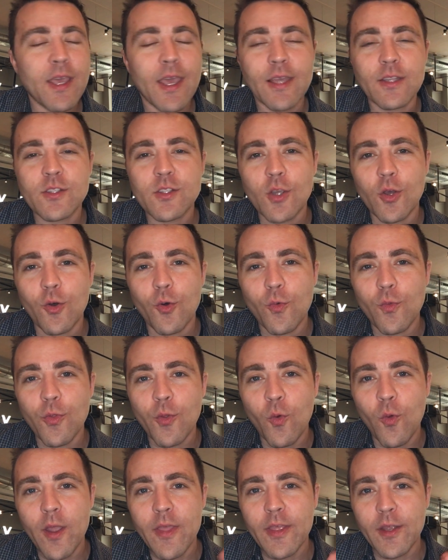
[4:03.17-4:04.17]
And so
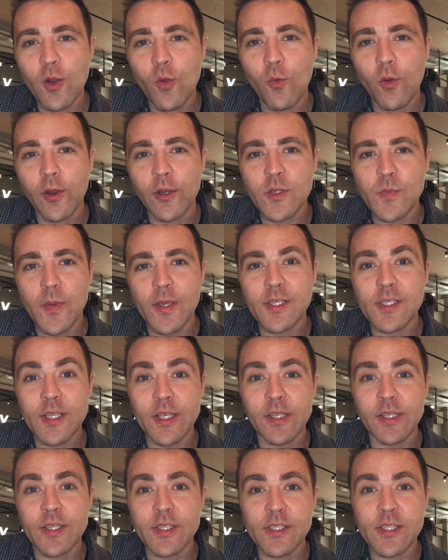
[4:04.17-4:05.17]
the way that it works
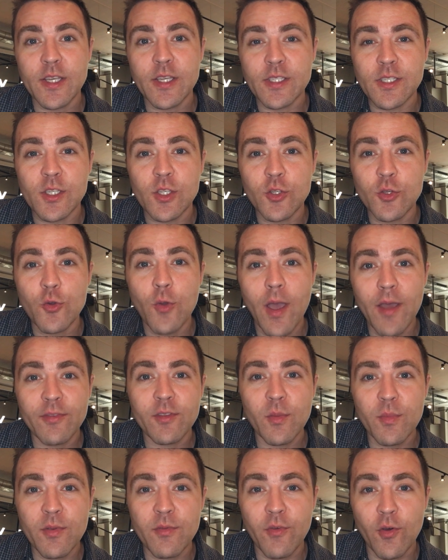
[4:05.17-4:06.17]
basically is this. You have
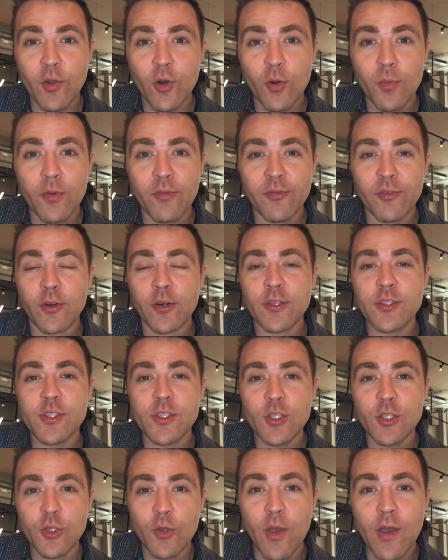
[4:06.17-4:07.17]
to be vulnerable first.
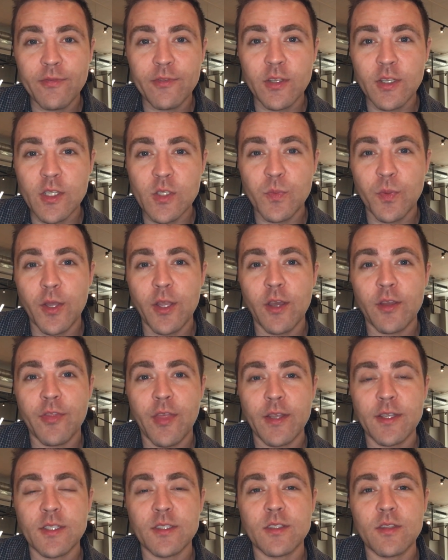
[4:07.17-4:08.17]
You have to display
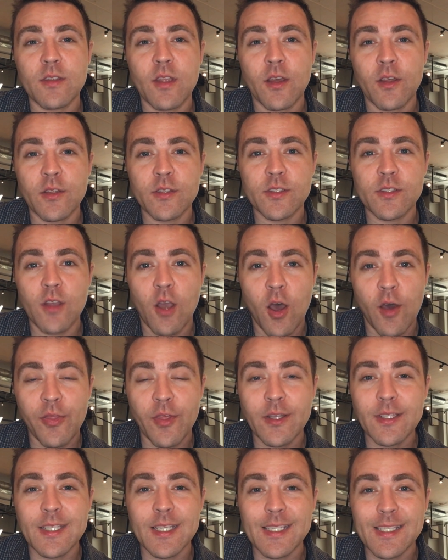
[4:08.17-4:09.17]

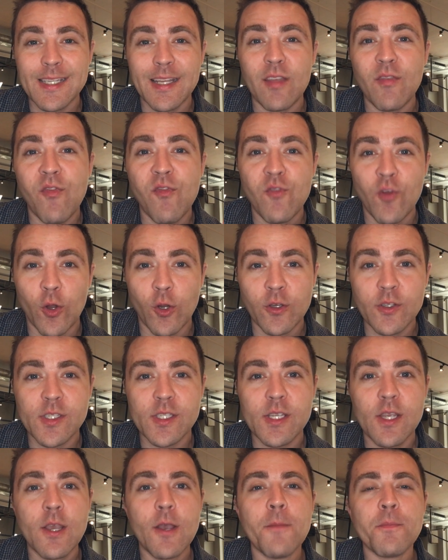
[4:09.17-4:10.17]
authenticity
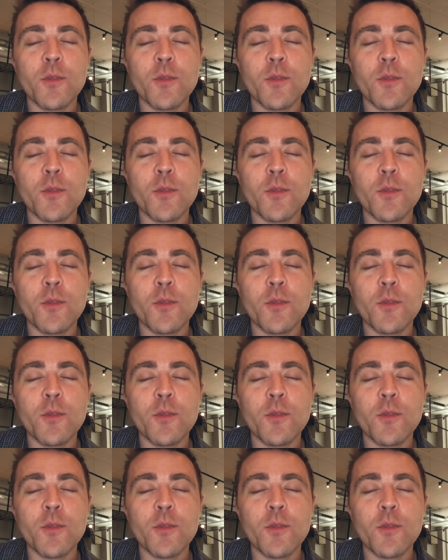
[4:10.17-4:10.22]
first.